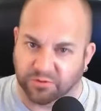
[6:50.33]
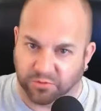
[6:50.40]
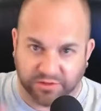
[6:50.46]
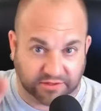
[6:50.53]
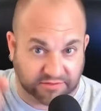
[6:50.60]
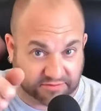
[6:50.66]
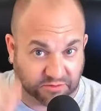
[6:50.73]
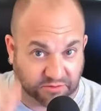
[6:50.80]
We
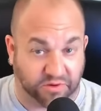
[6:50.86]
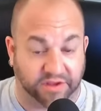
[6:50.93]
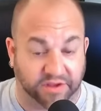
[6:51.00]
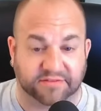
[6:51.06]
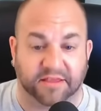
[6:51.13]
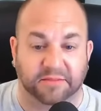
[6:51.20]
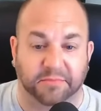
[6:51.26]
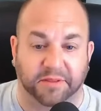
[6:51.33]
can still rock
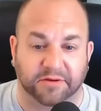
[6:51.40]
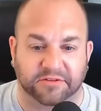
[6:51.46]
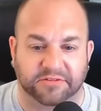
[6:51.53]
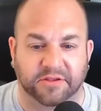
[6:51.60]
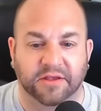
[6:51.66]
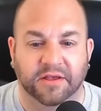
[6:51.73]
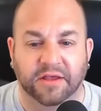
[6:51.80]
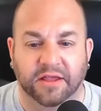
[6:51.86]
10 meters
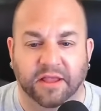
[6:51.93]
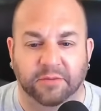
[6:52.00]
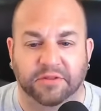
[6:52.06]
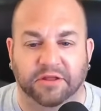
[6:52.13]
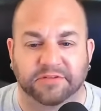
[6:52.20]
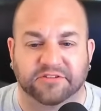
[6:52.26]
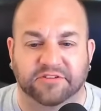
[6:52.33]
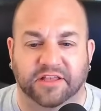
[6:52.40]
and would
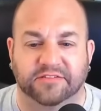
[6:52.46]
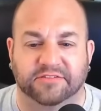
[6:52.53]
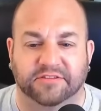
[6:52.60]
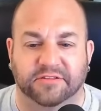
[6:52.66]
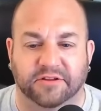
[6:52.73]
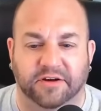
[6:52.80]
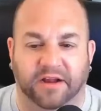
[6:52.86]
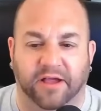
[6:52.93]
love a chance to
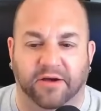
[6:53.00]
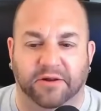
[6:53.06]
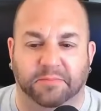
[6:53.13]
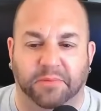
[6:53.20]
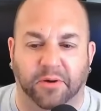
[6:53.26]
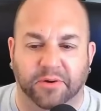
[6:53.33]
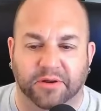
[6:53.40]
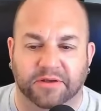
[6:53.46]
learn how to
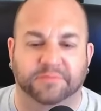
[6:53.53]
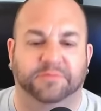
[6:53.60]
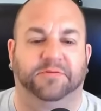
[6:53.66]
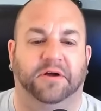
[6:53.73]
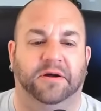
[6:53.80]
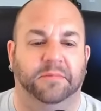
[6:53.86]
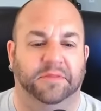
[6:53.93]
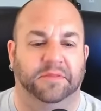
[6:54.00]
POTA
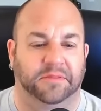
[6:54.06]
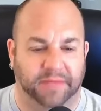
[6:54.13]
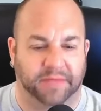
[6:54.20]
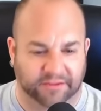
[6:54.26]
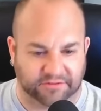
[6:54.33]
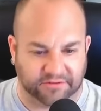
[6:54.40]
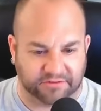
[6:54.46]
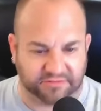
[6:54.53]
from the master.